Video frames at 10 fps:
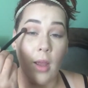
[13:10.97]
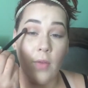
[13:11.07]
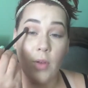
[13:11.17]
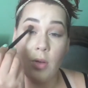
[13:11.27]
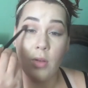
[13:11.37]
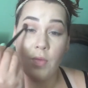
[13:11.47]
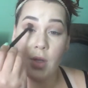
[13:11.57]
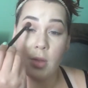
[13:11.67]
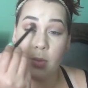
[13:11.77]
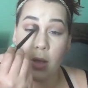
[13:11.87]
If you use
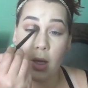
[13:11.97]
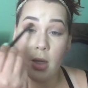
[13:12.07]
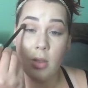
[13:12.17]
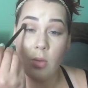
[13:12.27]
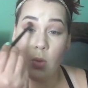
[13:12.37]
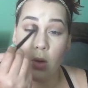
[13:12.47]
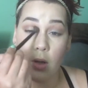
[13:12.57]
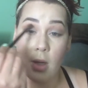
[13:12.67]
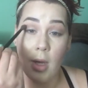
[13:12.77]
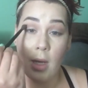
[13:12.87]
Fix Plus or
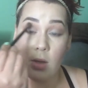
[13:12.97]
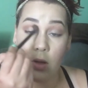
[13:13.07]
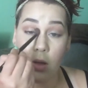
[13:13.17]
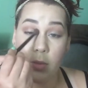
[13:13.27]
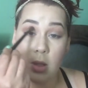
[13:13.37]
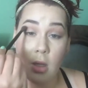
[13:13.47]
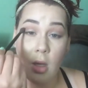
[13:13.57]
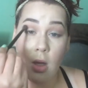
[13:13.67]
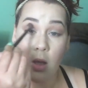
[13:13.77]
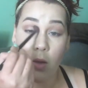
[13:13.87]
the eye drops
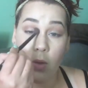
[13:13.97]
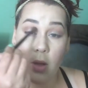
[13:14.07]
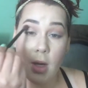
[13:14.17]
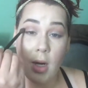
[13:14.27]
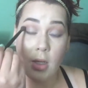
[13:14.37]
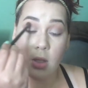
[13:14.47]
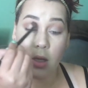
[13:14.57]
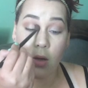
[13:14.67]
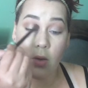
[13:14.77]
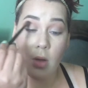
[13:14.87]
with an
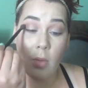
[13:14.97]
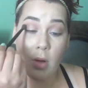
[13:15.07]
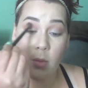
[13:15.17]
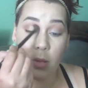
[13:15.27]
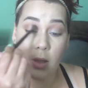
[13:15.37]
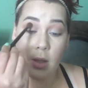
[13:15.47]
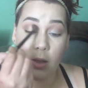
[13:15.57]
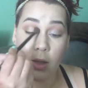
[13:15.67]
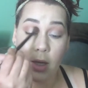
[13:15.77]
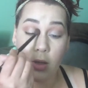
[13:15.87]
eyeshadow, you want to
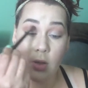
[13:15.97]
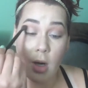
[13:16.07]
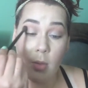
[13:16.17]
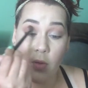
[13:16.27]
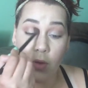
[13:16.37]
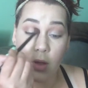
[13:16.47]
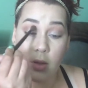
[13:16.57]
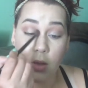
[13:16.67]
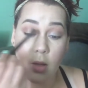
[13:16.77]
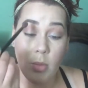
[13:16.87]
let it dry before you
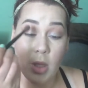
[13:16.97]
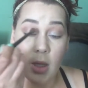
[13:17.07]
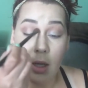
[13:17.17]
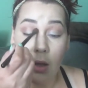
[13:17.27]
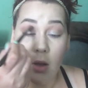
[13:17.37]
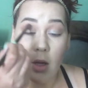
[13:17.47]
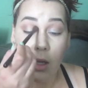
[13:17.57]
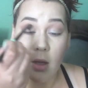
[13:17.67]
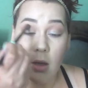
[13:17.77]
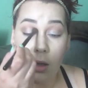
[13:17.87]
start blending on
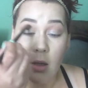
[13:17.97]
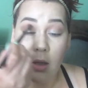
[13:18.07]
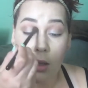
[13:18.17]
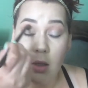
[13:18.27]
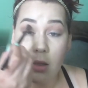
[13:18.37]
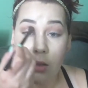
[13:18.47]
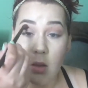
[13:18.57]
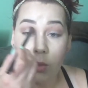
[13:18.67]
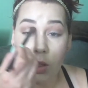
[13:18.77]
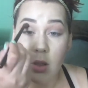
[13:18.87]
it. So
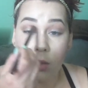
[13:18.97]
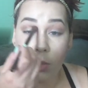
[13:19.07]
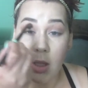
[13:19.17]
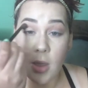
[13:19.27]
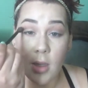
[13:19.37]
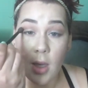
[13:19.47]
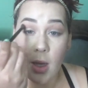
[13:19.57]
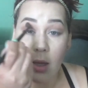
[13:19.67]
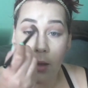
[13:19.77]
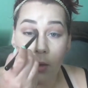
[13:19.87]
I'm just going to blend that
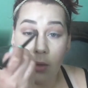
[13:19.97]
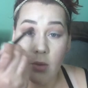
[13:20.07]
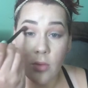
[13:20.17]
out.